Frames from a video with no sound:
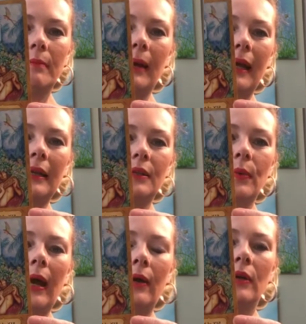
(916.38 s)
male as
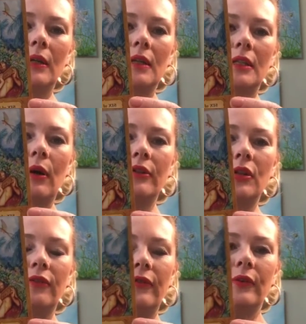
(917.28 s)
well. So I
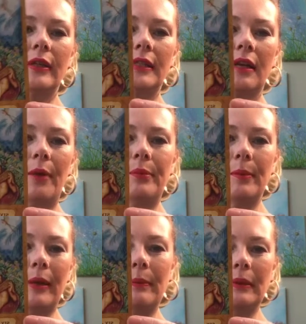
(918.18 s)
do feel there's a couple of
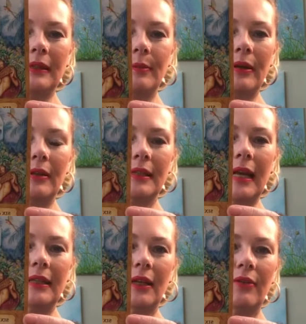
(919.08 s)
people in spirit,
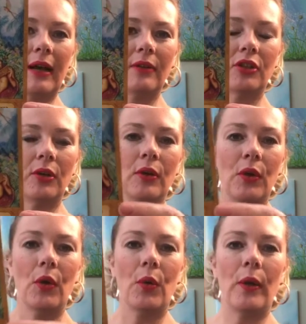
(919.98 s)
Sandy, around you
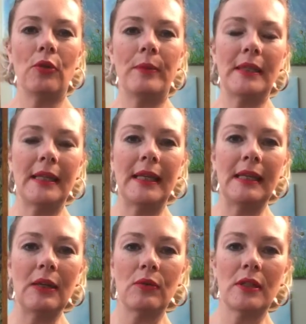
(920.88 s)
where you'll be seeing
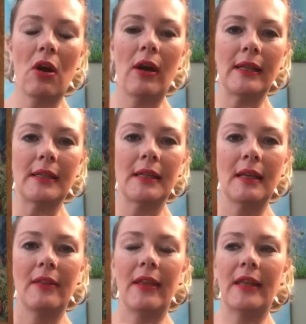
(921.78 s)
little signs
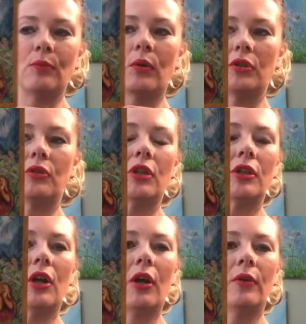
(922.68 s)
that they want you to
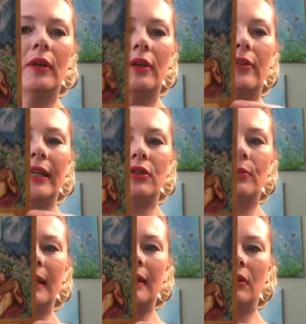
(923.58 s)
know that you're
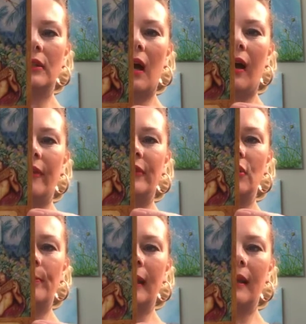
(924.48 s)
being looked after,
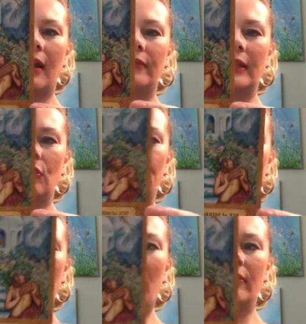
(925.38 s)
you're being loved, and you're being
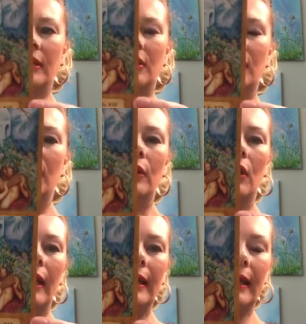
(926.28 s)
encouraged
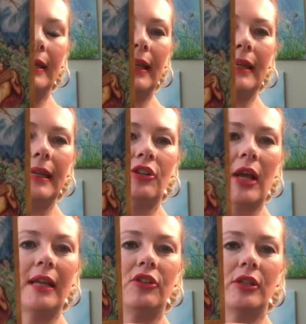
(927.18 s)
in any
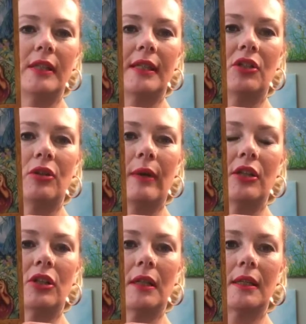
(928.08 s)
challenging
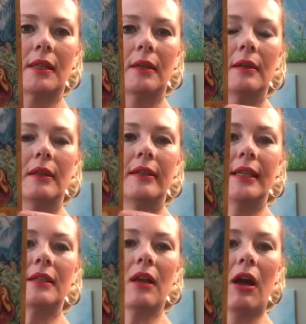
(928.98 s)
situations.
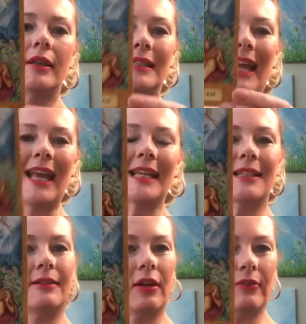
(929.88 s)
This card is
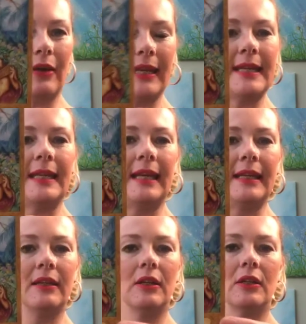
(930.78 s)
excellent around
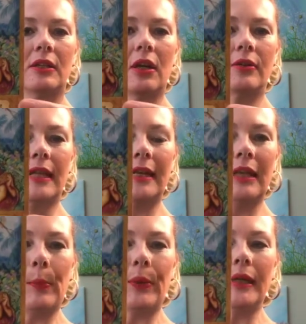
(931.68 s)
healing. So Sandy,
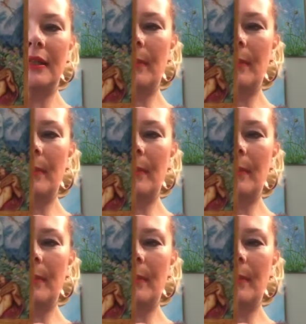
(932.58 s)
it brings the